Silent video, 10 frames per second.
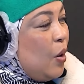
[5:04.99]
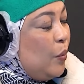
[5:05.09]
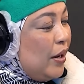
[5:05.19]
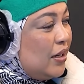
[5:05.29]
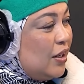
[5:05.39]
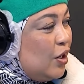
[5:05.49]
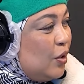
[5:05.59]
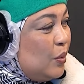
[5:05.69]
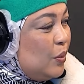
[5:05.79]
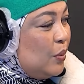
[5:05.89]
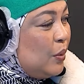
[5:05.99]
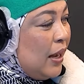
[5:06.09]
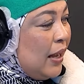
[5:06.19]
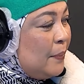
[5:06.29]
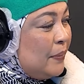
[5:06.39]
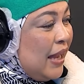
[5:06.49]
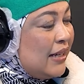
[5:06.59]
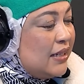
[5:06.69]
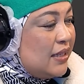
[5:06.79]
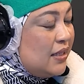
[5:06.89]
when you
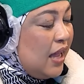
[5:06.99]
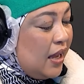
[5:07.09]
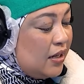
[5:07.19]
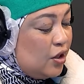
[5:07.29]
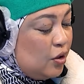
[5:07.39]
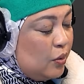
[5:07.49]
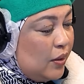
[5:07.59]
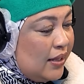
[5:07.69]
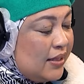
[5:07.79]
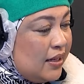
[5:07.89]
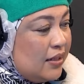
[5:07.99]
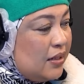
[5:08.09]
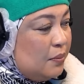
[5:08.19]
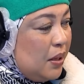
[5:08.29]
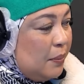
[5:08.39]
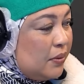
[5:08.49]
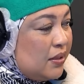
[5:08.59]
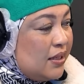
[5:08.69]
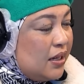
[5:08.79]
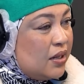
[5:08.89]
understand and you look at certain
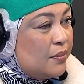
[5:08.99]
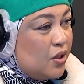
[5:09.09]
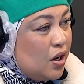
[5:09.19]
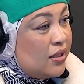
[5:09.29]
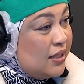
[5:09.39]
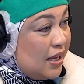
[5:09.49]
people's circumstances,